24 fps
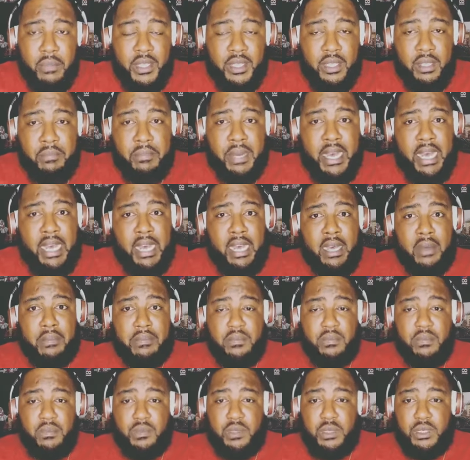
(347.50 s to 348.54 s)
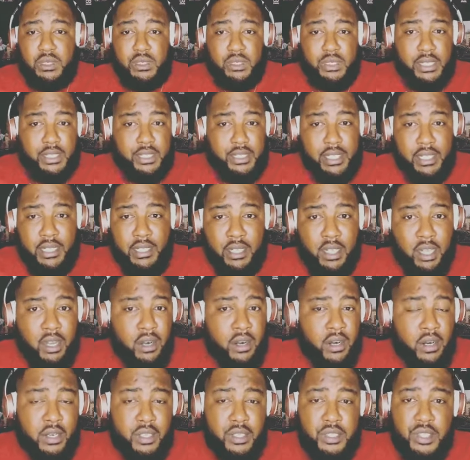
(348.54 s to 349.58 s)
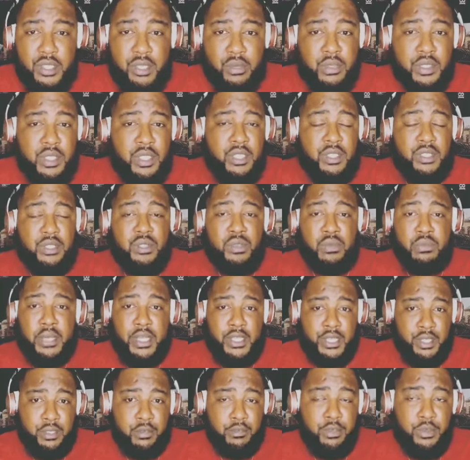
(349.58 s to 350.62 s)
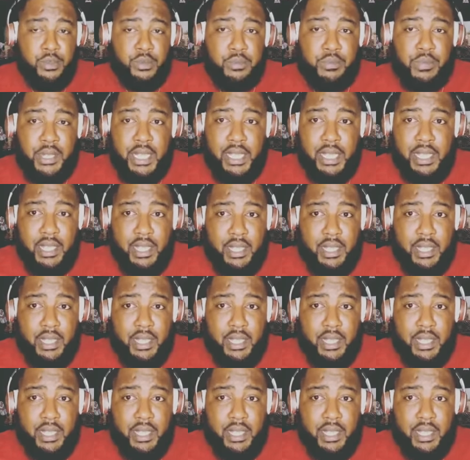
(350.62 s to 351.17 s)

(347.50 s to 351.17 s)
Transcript: But the mob just enlarged. It was just too much of them.